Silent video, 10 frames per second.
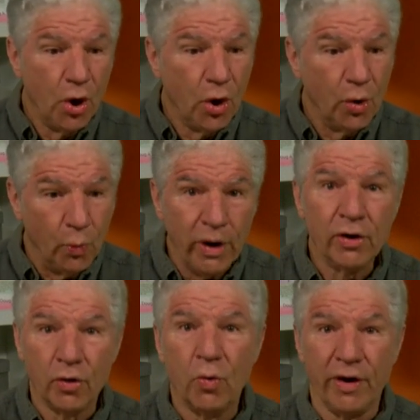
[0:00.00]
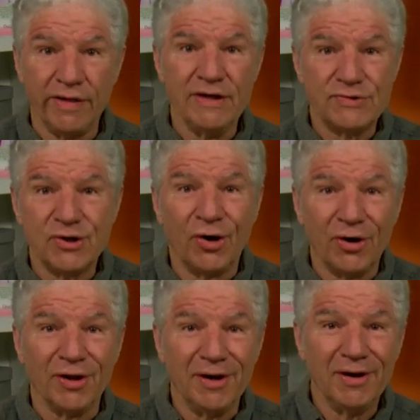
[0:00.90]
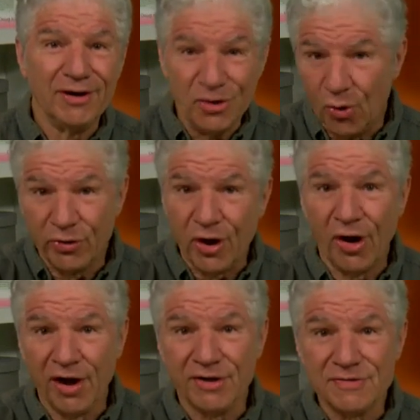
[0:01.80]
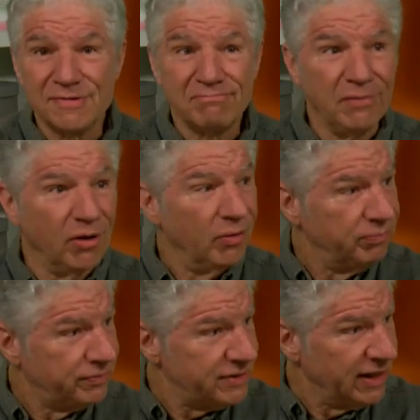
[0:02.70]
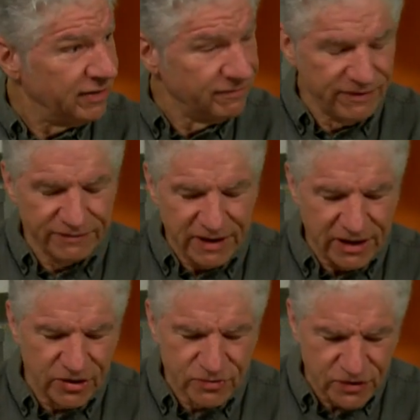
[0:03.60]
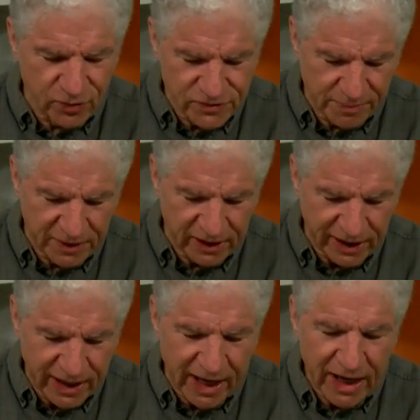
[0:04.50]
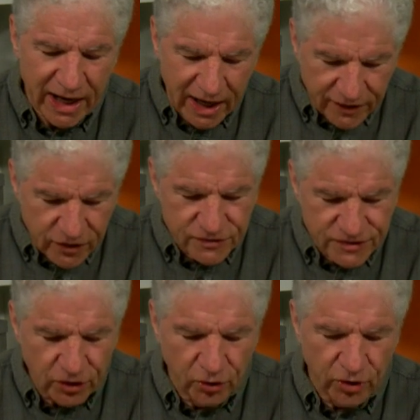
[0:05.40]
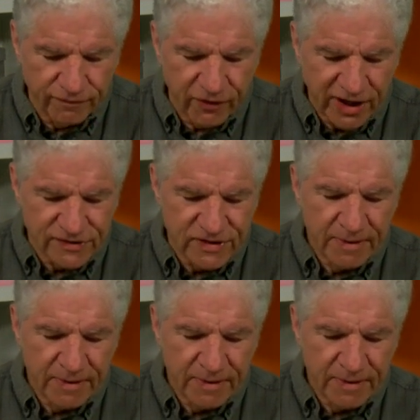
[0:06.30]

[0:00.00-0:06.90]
We're where they started. Know the cause, you know, 10, 15 years ago, something like that. And they're still good friends.